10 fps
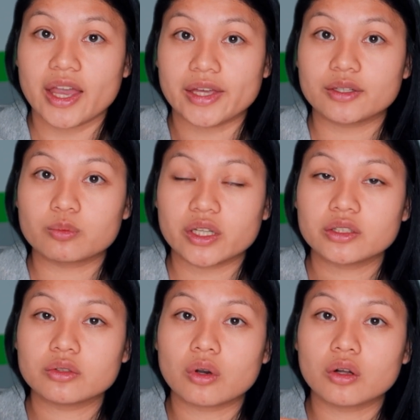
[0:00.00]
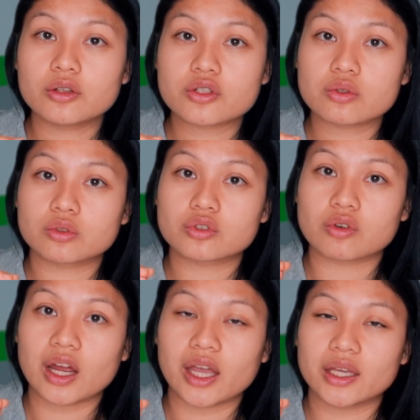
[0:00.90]
And when you also
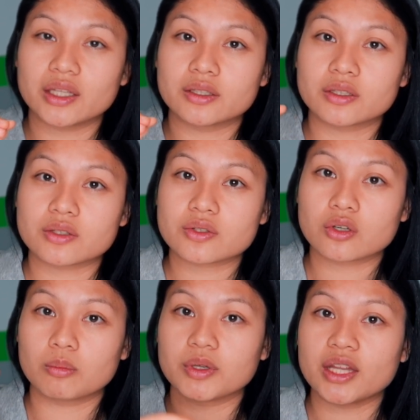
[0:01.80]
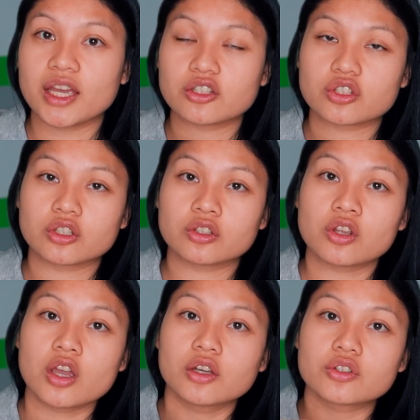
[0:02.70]
try in this combination
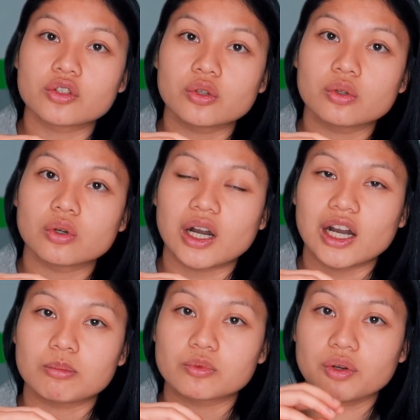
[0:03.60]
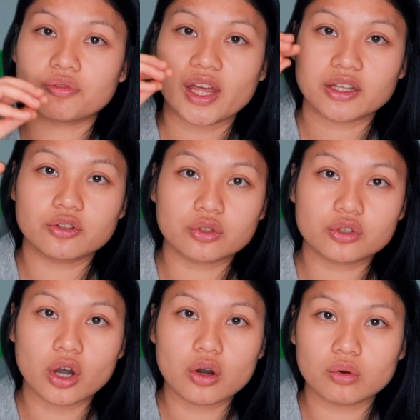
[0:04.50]
to um, reflect your
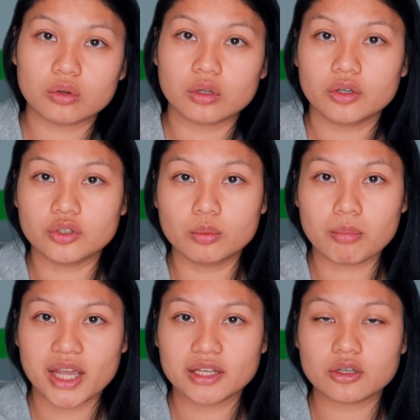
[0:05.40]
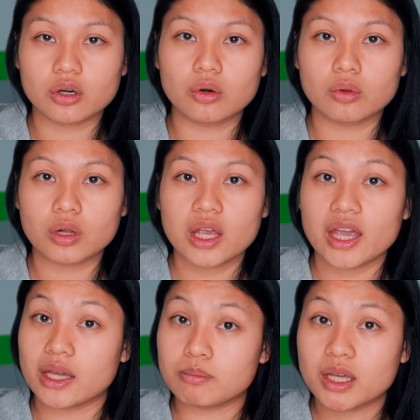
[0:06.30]
goal, your main goal,
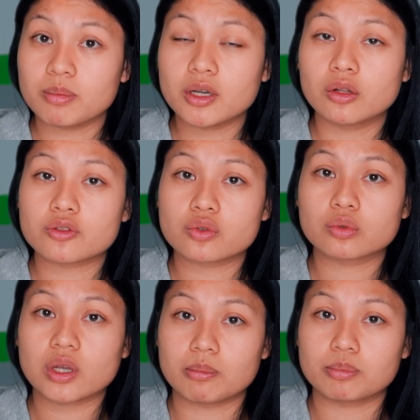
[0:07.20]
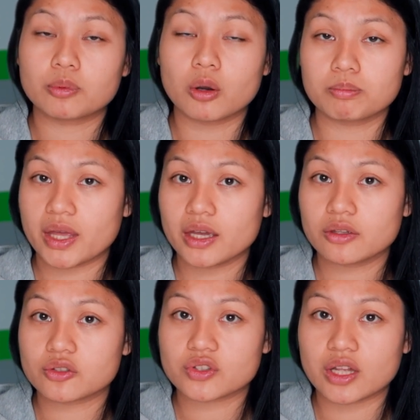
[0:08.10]
and maybe also can compare
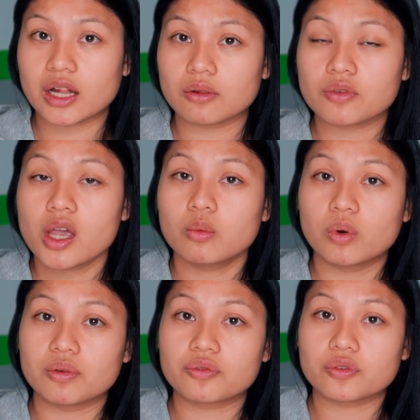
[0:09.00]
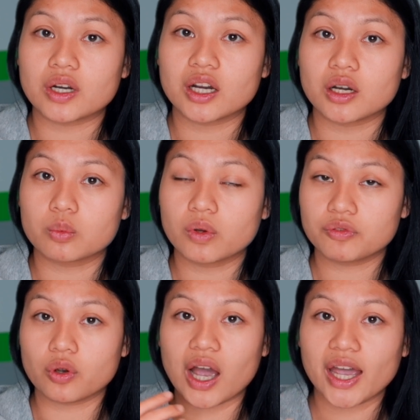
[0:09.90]
yourself with, uh, with
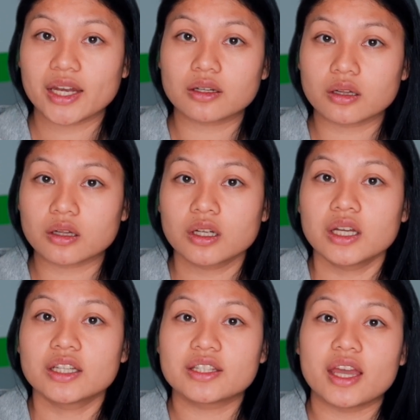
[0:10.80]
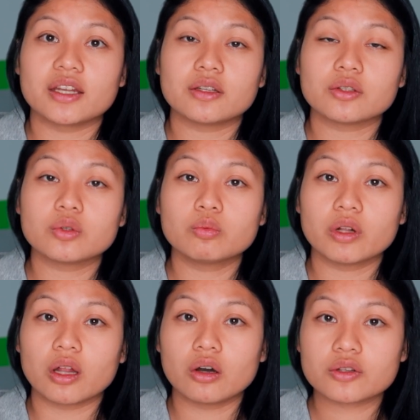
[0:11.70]
your idol, then you
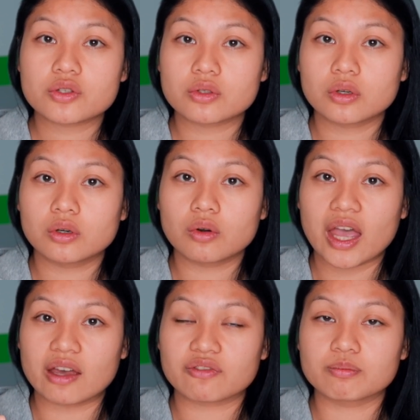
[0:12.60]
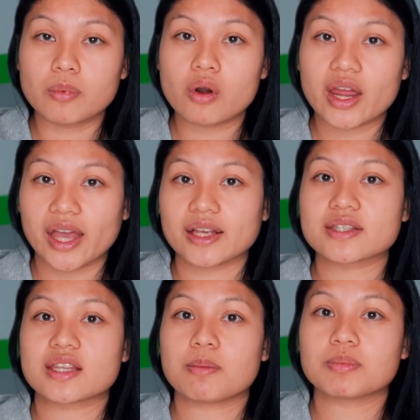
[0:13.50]
will also have more
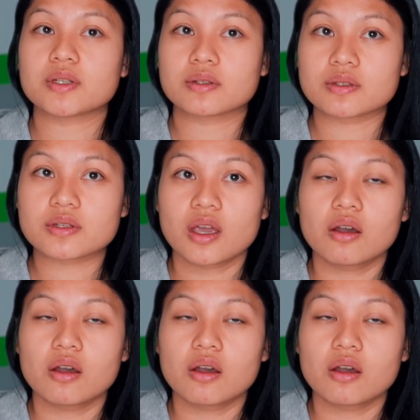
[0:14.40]
acceptance